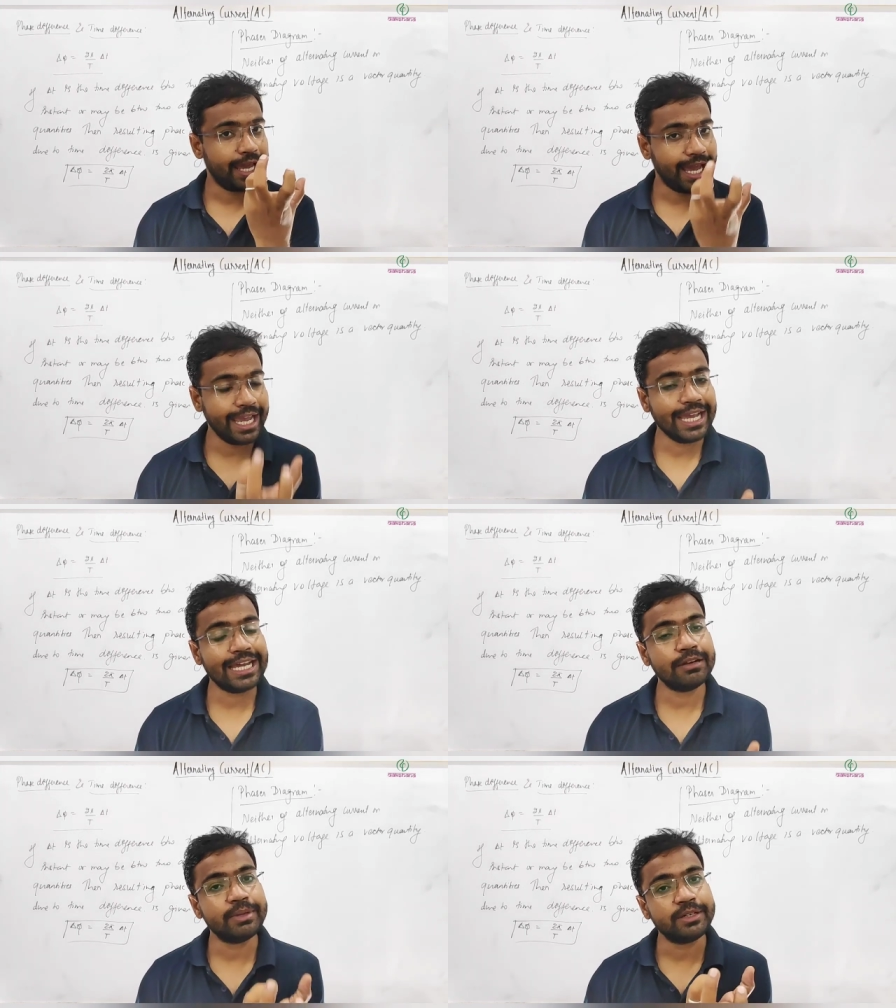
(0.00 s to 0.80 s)

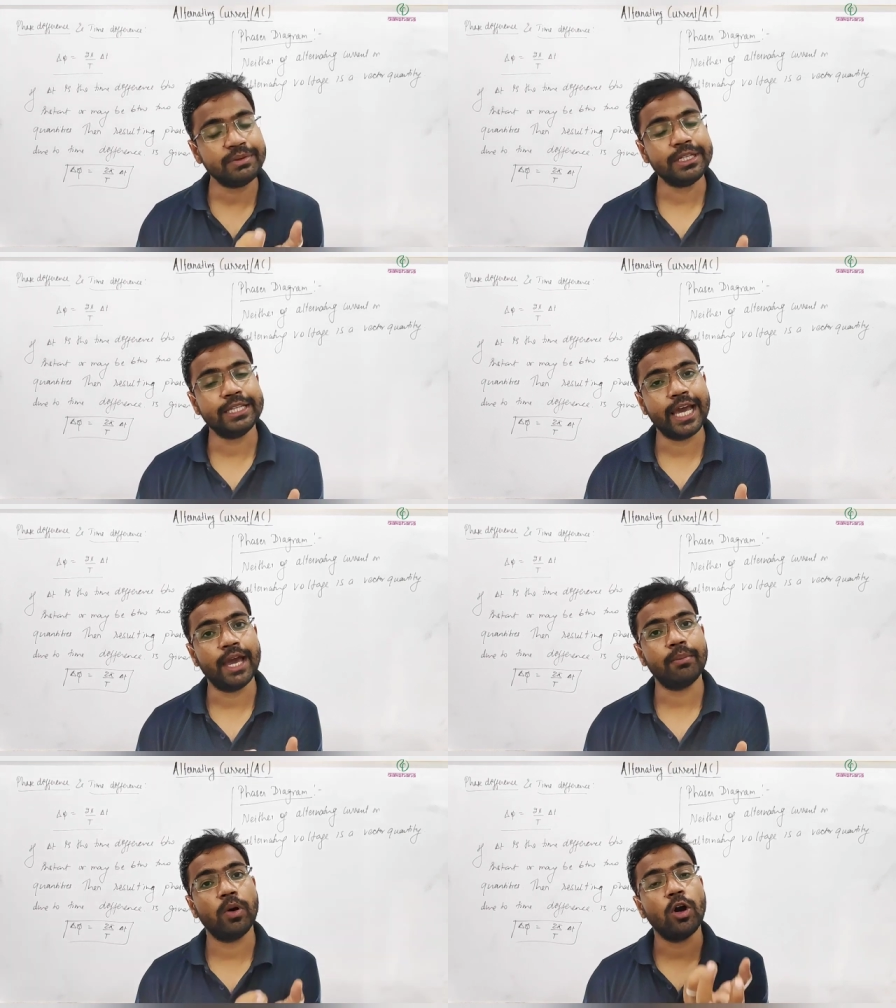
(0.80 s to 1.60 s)
angle between
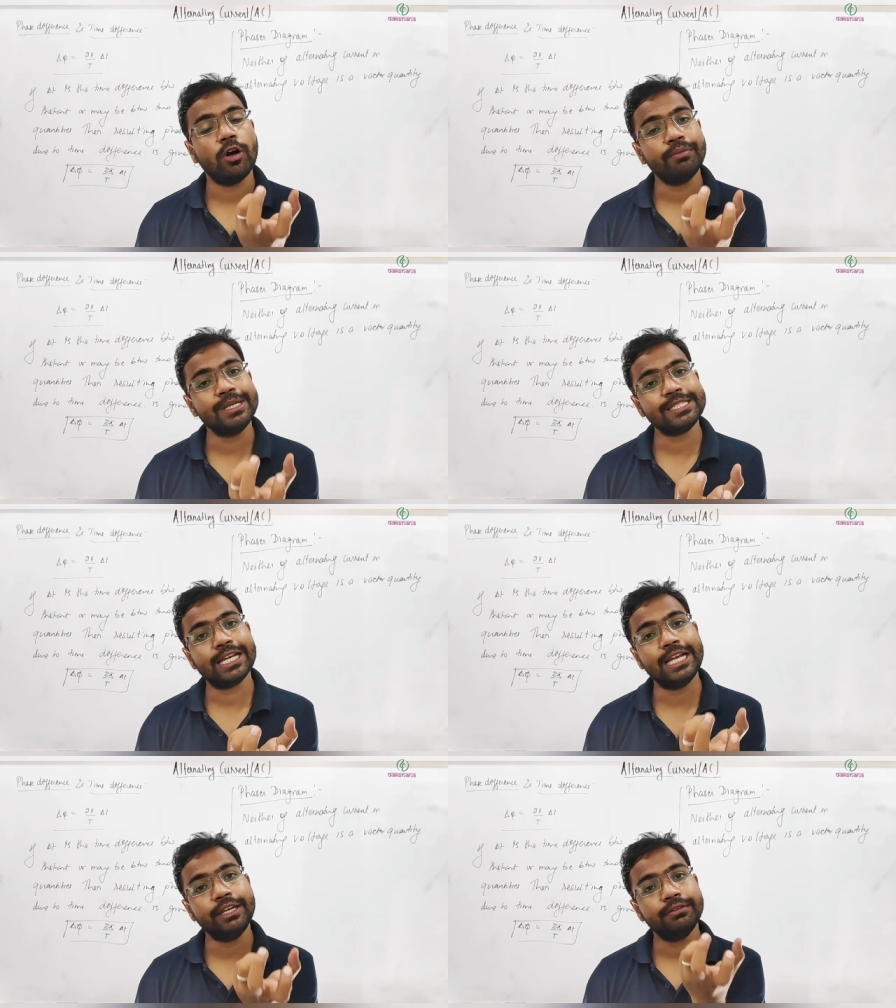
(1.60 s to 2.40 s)
them, or
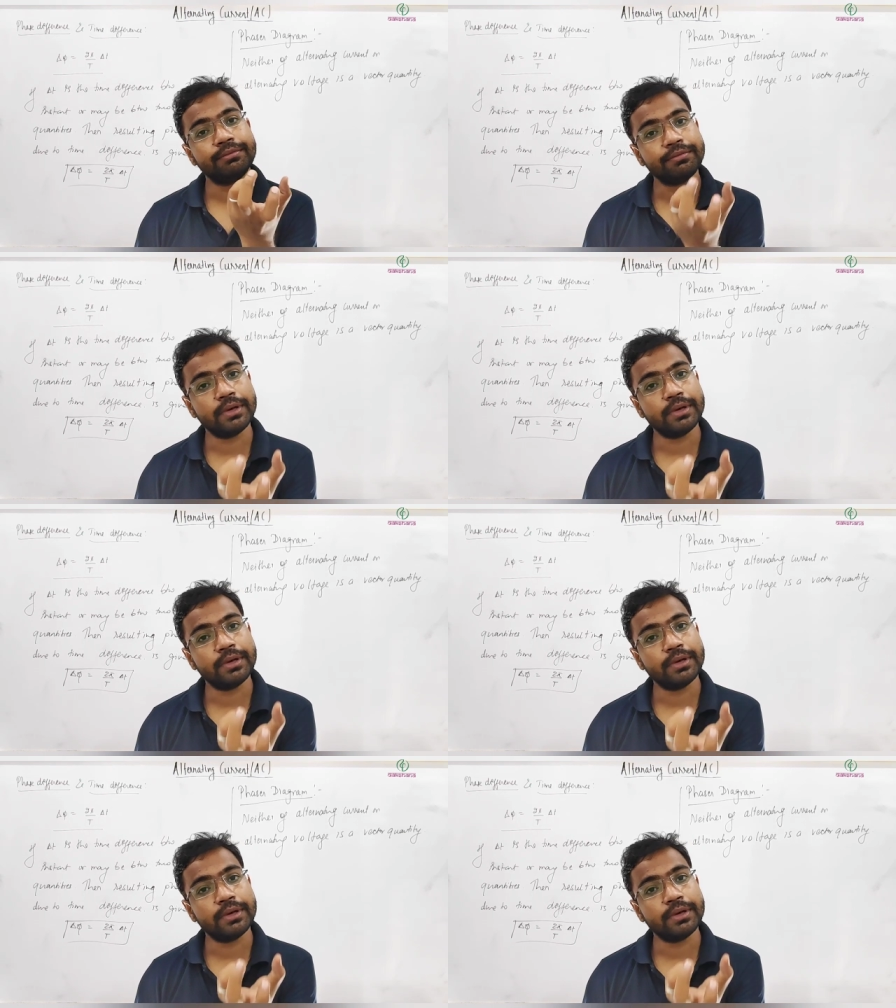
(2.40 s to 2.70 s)
basically